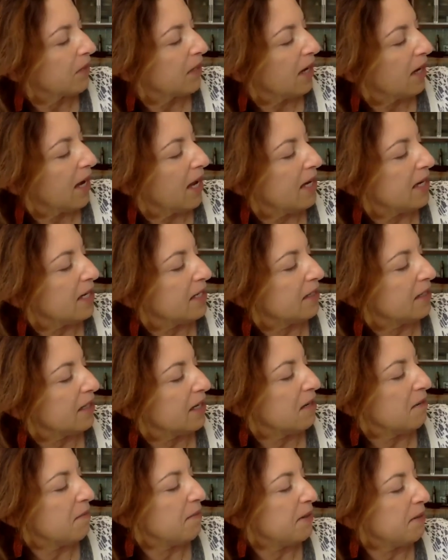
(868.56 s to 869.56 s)
and it's
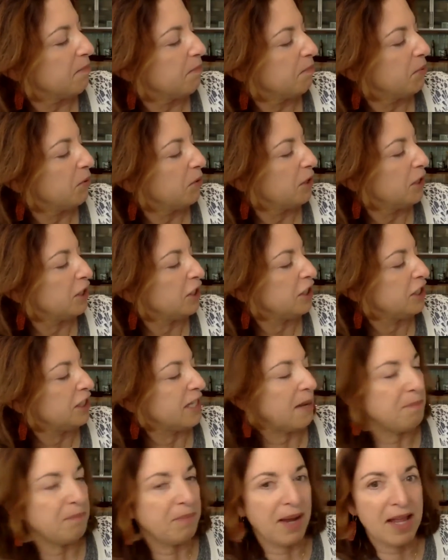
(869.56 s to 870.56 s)
going to be pushed
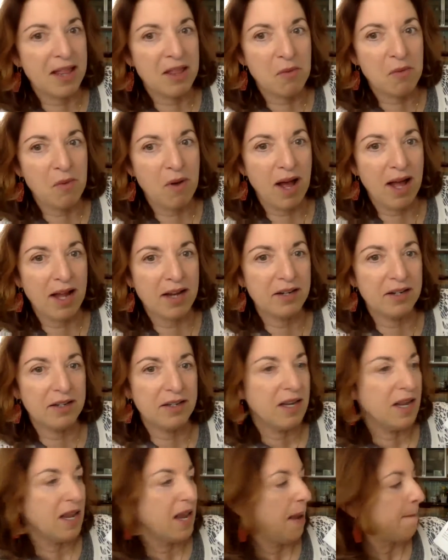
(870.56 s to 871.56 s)
up by the
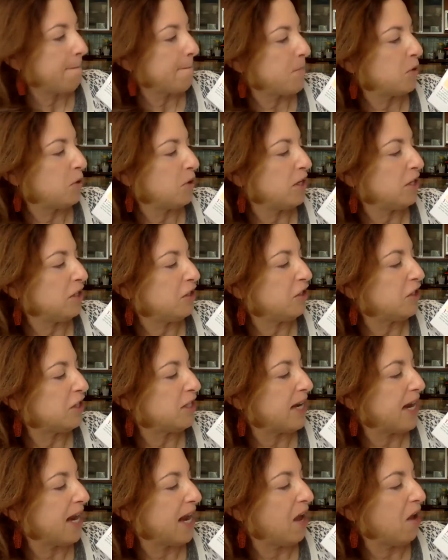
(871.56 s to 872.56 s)
water, pushed
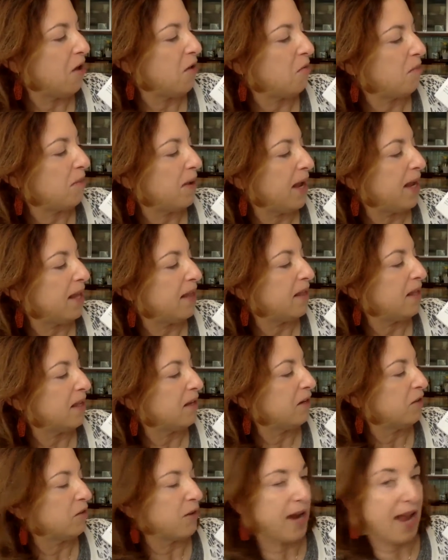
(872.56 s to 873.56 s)
down by the
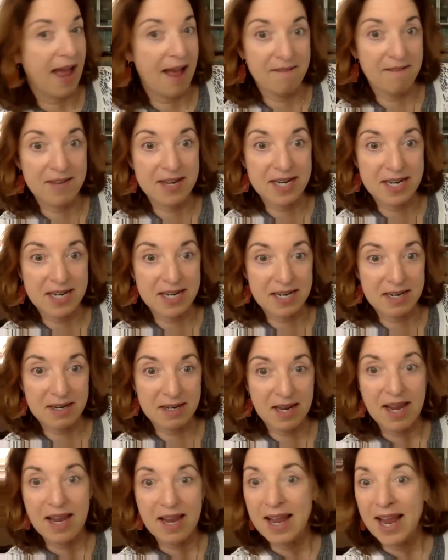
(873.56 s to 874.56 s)
gravity,
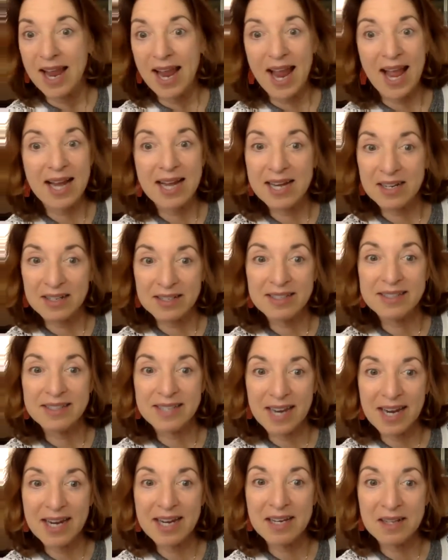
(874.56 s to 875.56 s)
and it'll
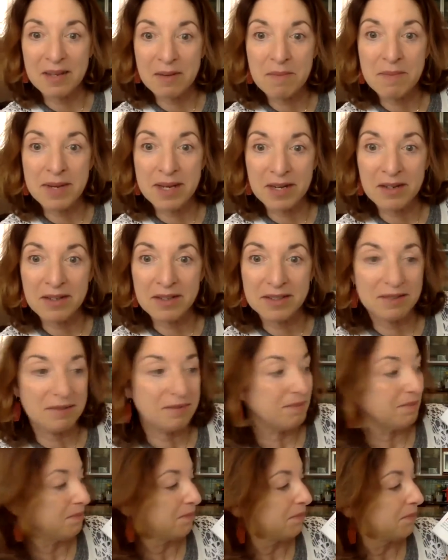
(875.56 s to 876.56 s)
stay in the middle.
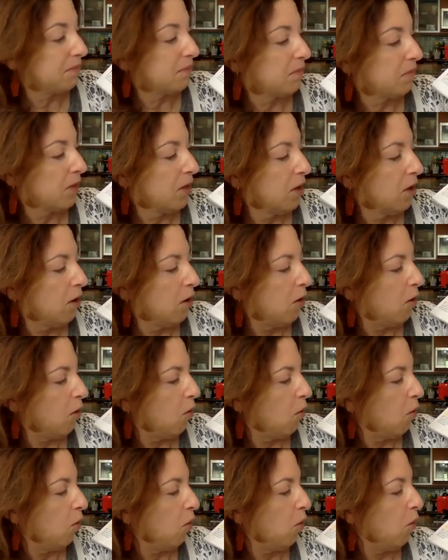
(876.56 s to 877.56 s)

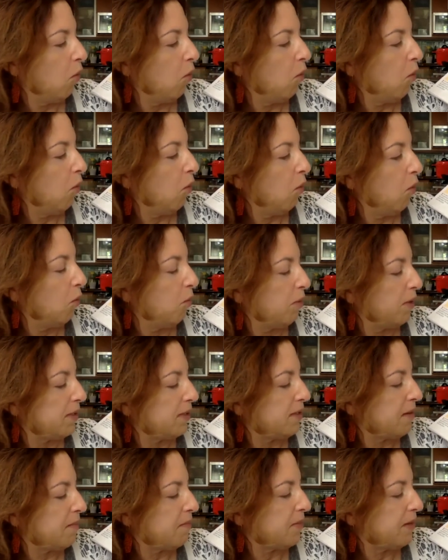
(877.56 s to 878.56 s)
Oh, but
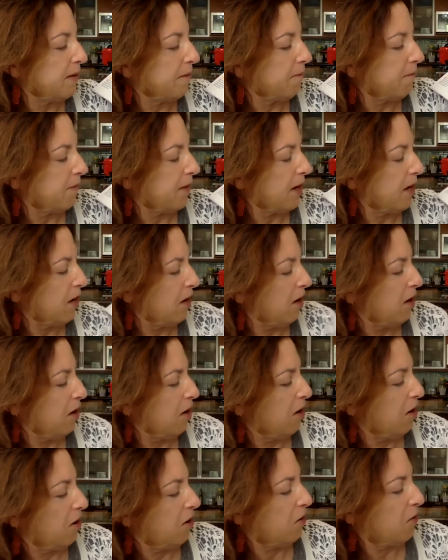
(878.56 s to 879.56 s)
something
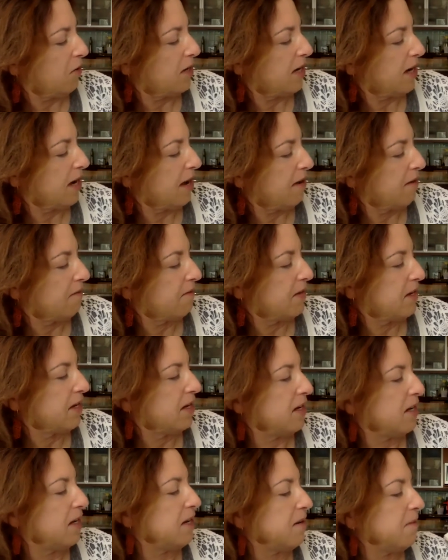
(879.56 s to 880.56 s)
very
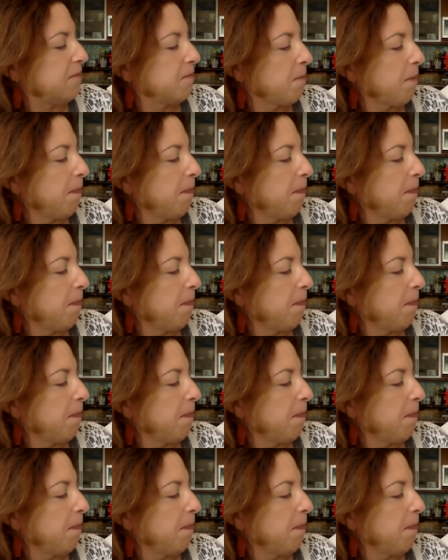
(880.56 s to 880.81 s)
heavy,